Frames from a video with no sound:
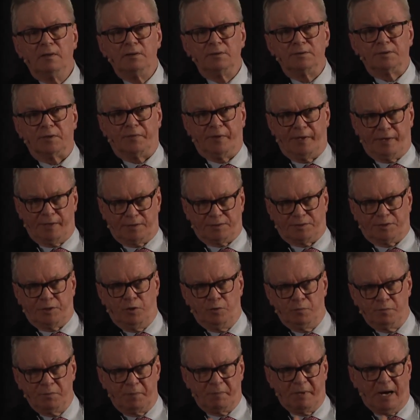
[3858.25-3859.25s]
So they
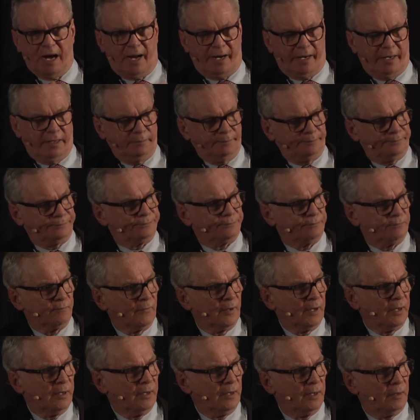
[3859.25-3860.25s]
exhumed the body, and
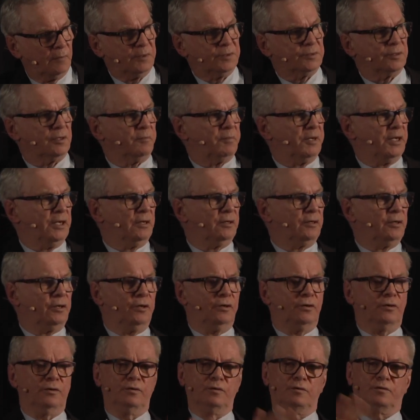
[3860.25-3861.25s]
it was going to be a
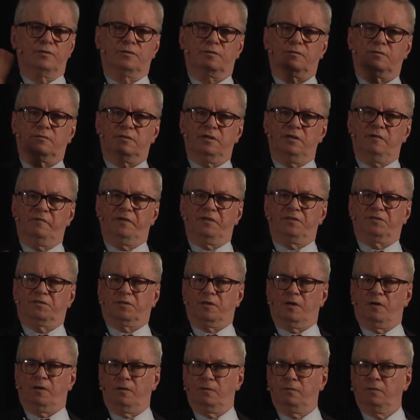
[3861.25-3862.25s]
huge T V
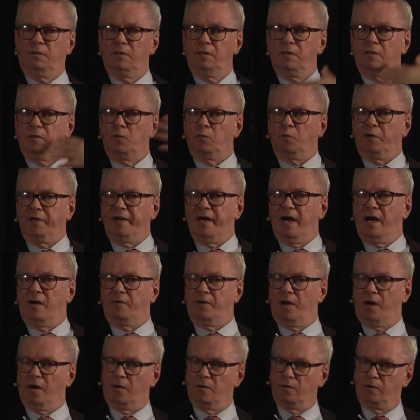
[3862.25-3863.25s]
show. We now
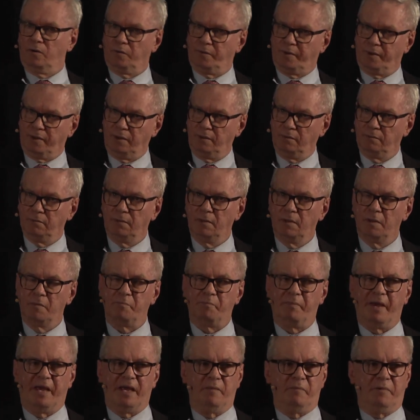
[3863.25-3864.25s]
know who the
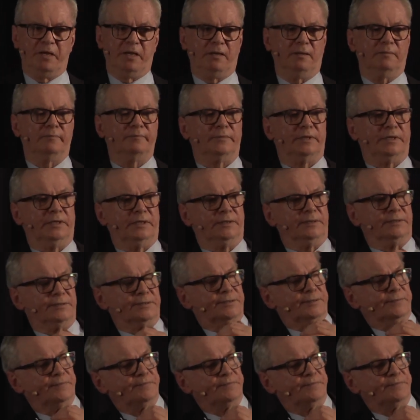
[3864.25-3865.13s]
baby is.